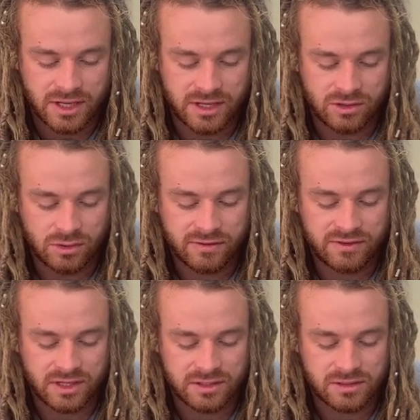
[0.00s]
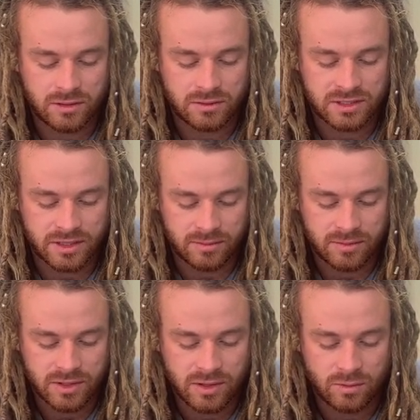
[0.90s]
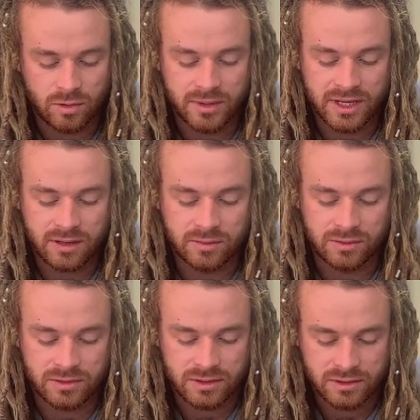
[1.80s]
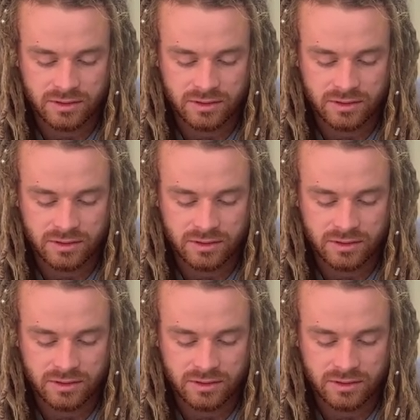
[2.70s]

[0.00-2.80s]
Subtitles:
and whoever exalts him will be humbled,